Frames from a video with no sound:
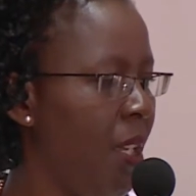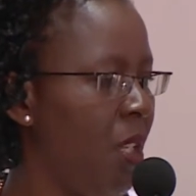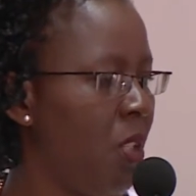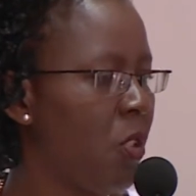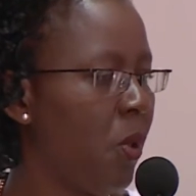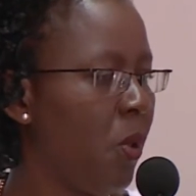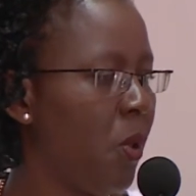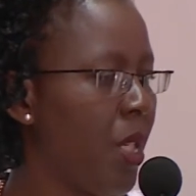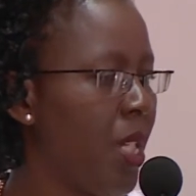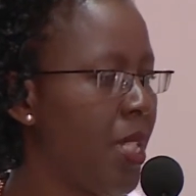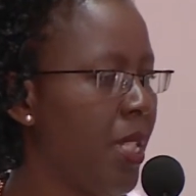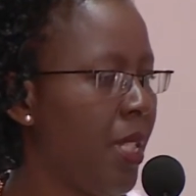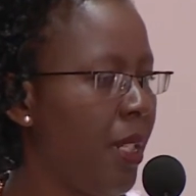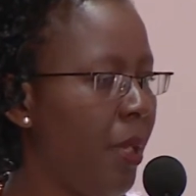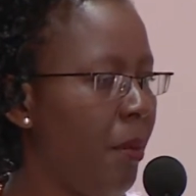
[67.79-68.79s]
So as
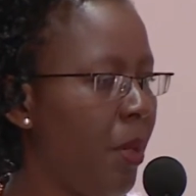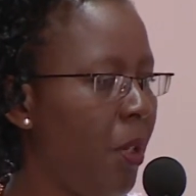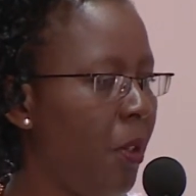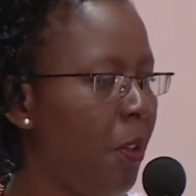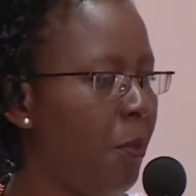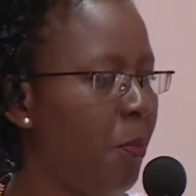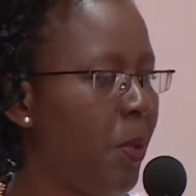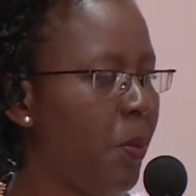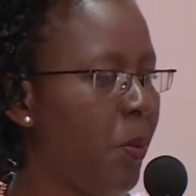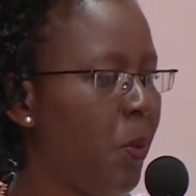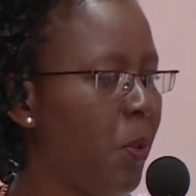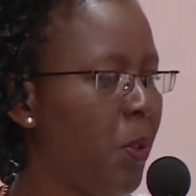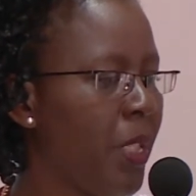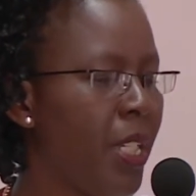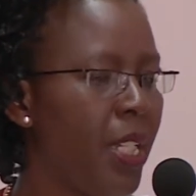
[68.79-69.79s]
the number of people
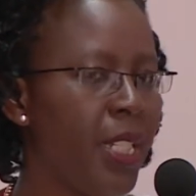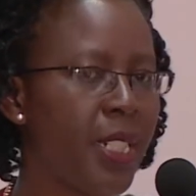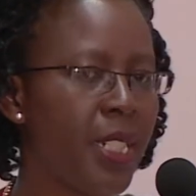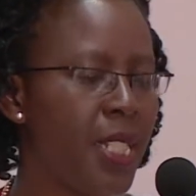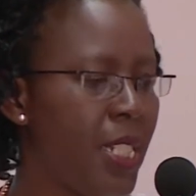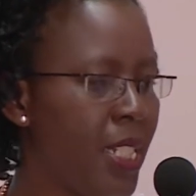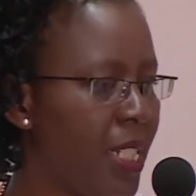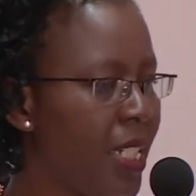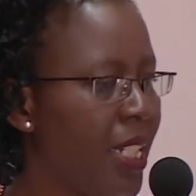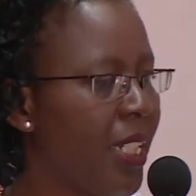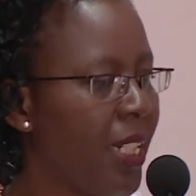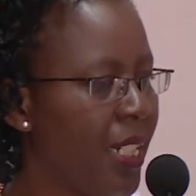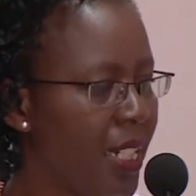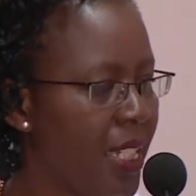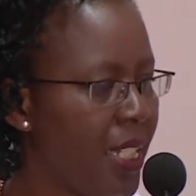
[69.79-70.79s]
on ART
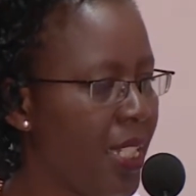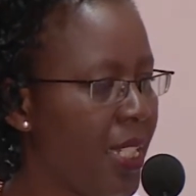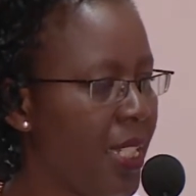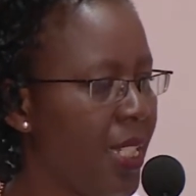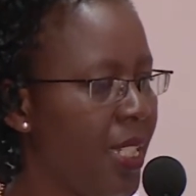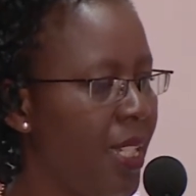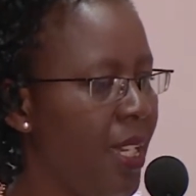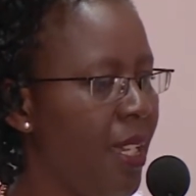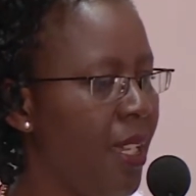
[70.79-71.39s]
increases,